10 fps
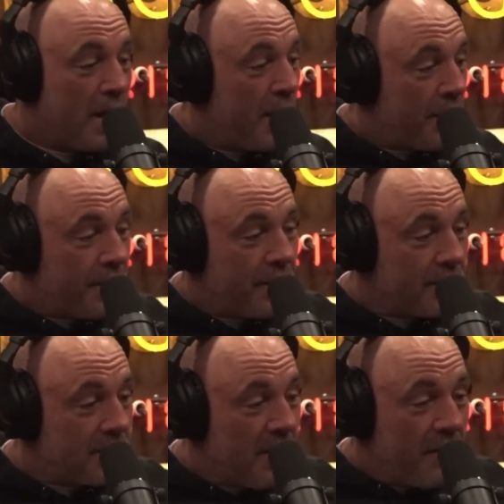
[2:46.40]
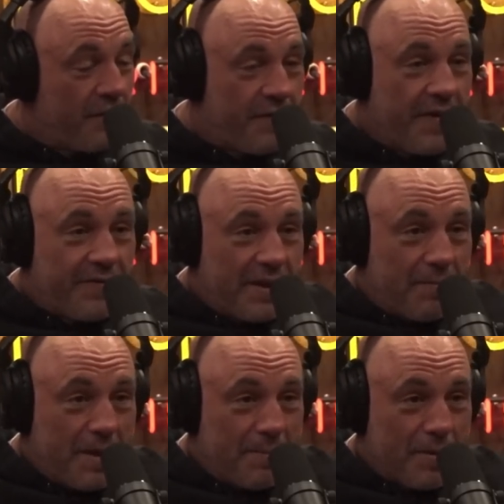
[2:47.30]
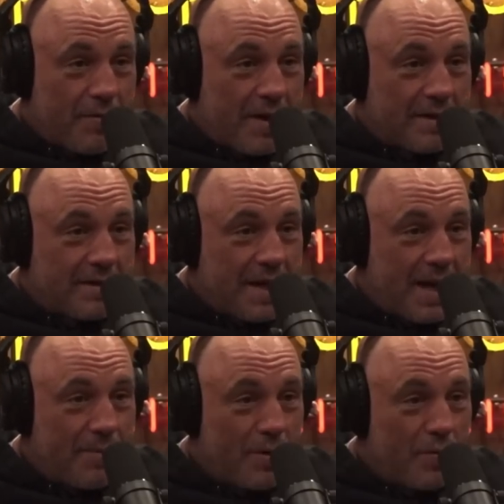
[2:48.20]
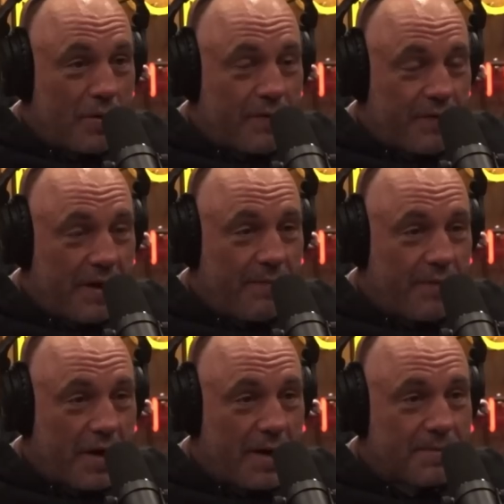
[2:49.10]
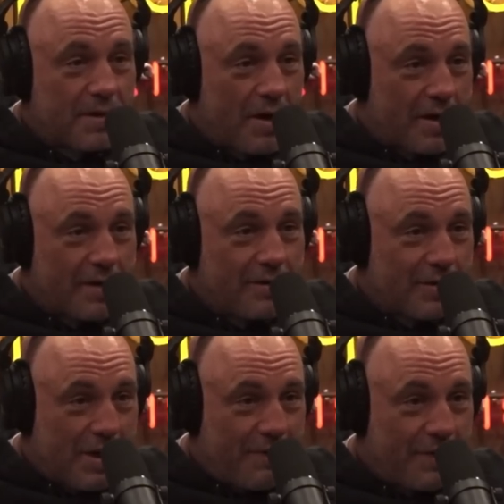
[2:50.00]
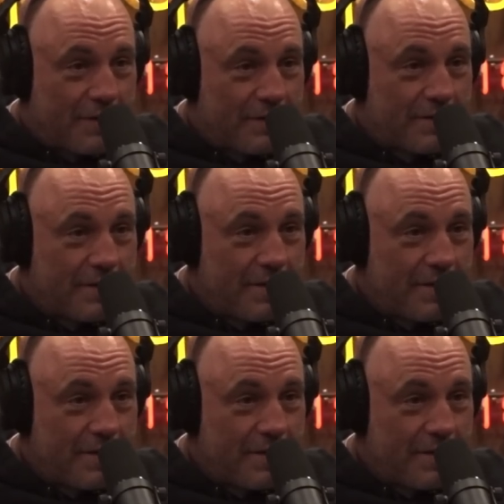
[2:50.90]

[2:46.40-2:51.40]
there's 50 people around the table with flip flops talking on their cell phones.